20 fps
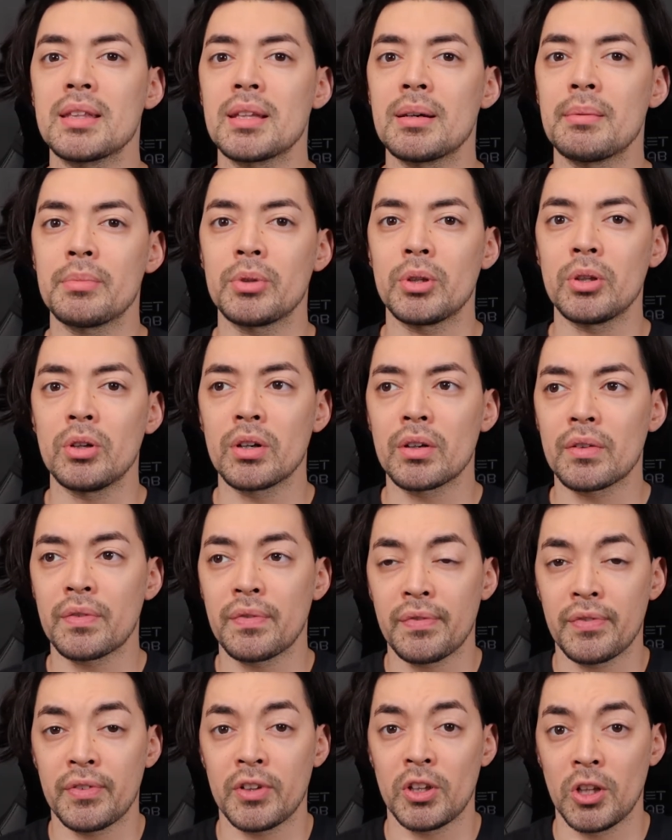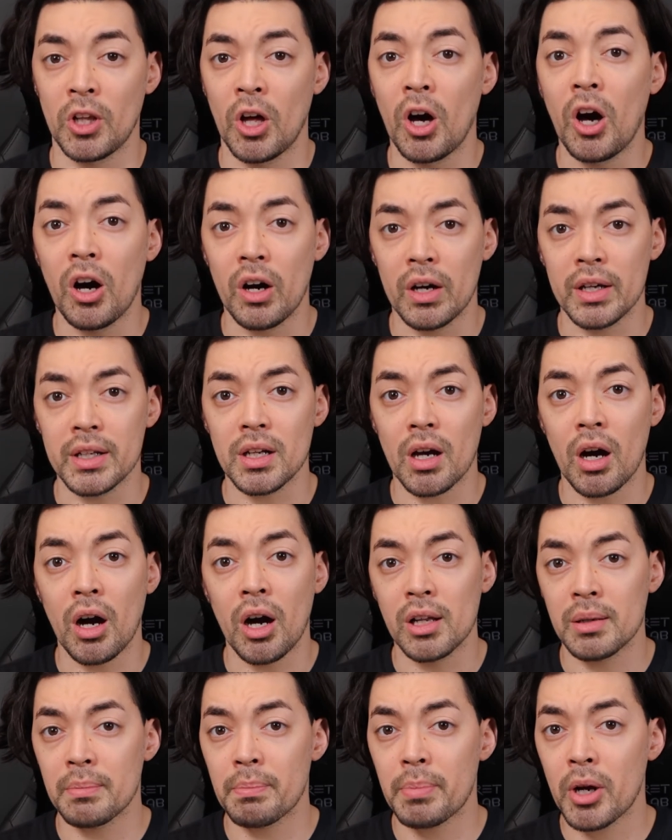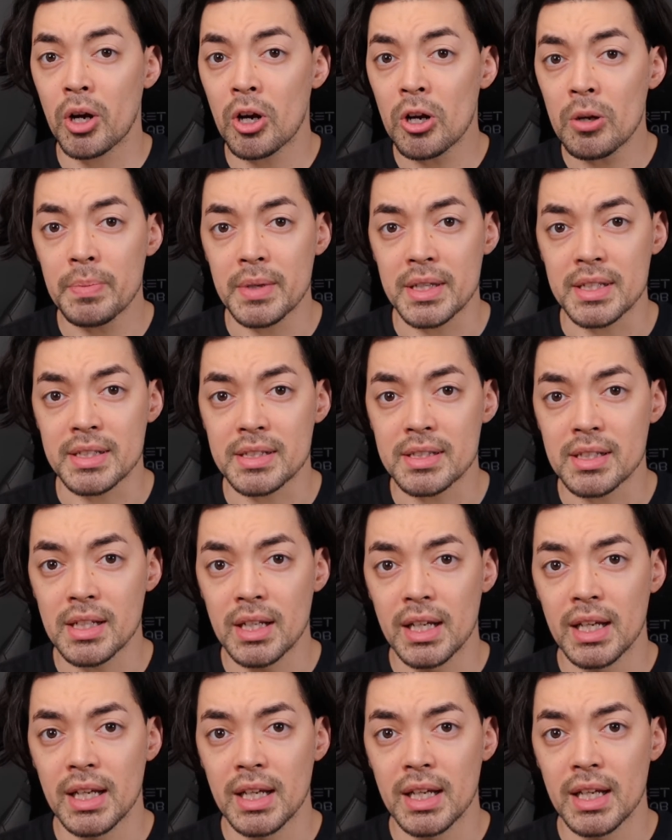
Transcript: them look flawed on purpose.